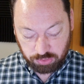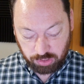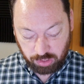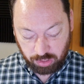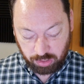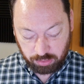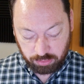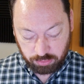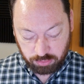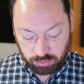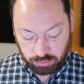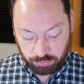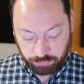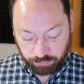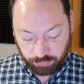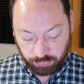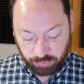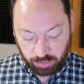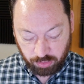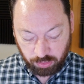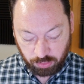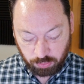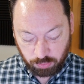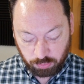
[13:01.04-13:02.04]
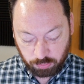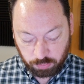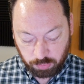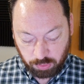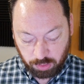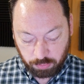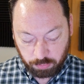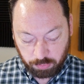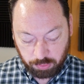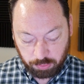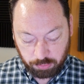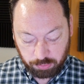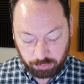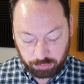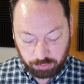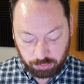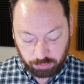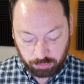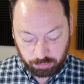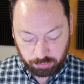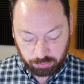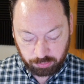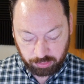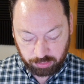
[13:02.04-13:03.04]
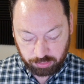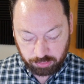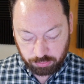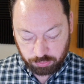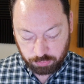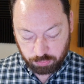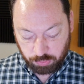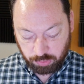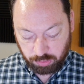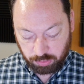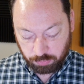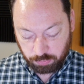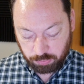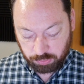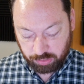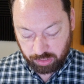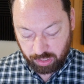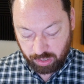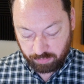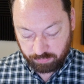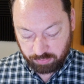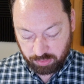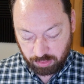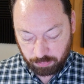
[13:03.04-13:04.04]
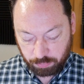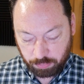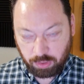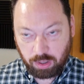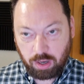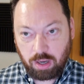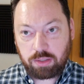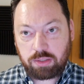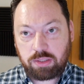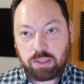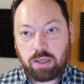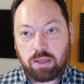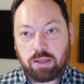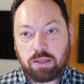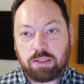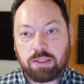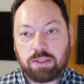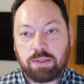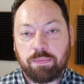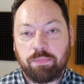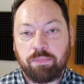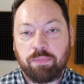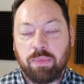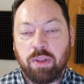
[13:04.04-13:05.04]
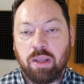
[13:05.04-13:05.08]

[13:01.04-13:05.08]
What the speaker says: change, what we would do is we would have that process.